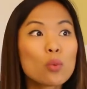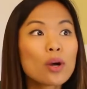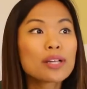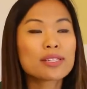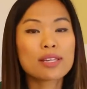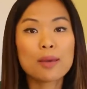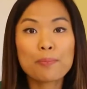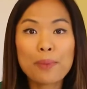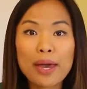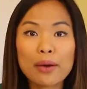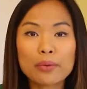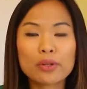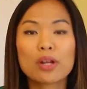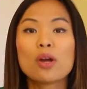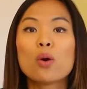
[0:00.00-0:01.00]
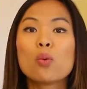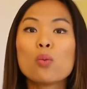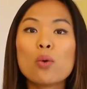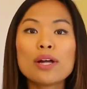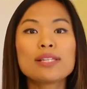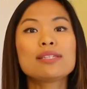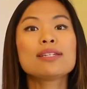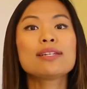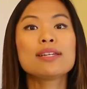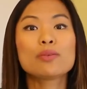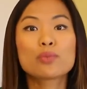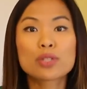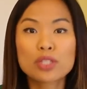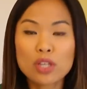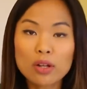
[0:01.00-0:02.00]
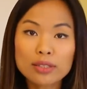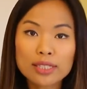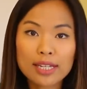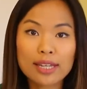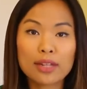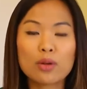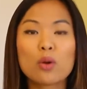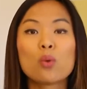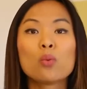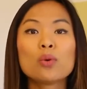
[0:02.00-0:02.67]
was about. What did it result in?